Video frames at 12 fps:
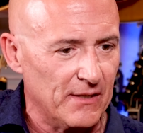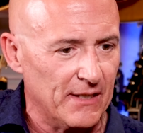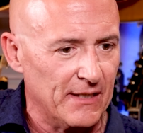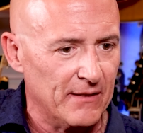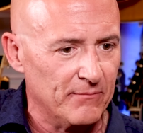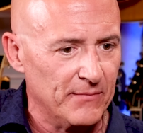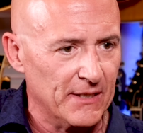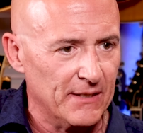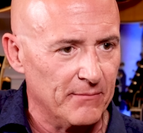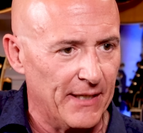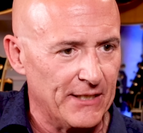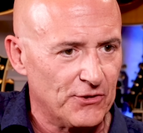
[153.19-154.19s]

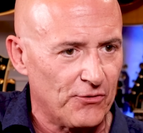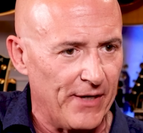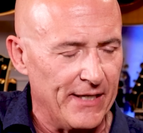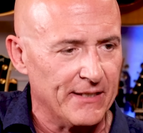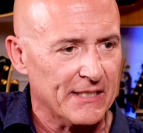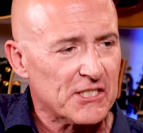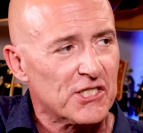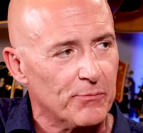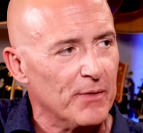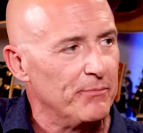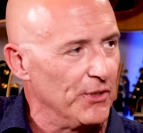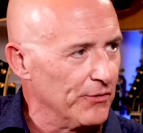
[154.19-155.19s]
by trade, an
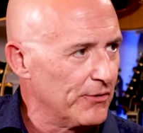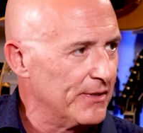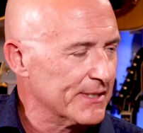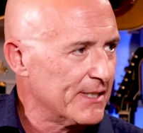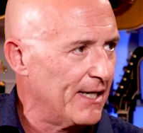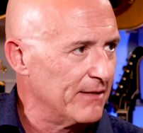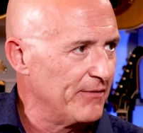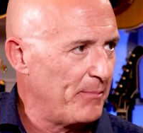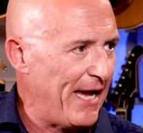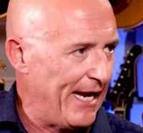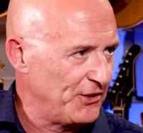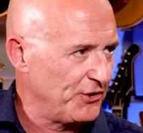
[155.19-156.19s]
instrument builder as kind of a
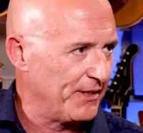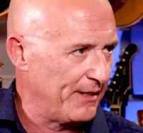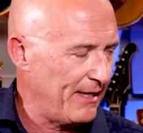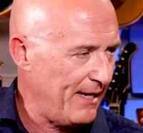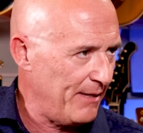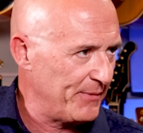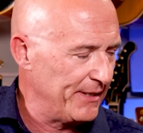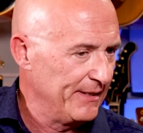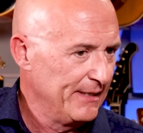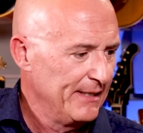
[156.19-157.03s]
passion and a hobby.